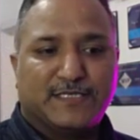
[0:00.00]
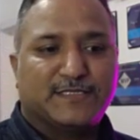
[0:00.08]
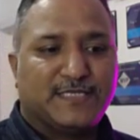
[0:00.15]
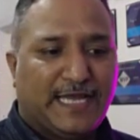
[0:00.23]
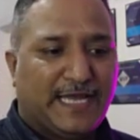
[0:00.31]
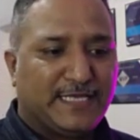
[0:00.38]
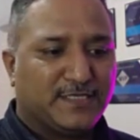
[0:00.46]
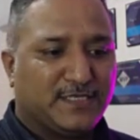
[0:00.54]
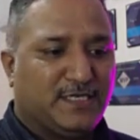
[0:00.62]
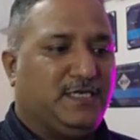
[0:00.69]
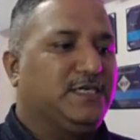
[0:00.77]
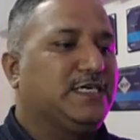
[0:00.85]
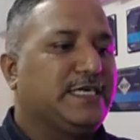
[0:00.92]
as a
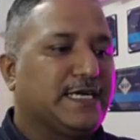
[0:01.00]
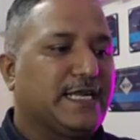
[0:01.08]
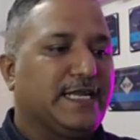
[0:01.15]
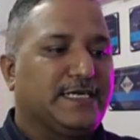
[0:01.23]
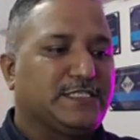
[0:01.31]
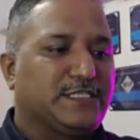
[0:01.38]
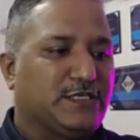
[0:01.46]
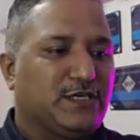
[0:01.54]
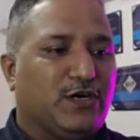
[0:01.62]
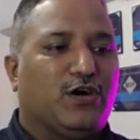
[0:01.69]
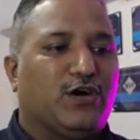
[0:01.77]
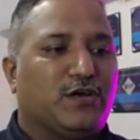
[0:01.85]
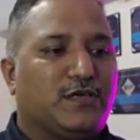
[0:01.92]
declaration or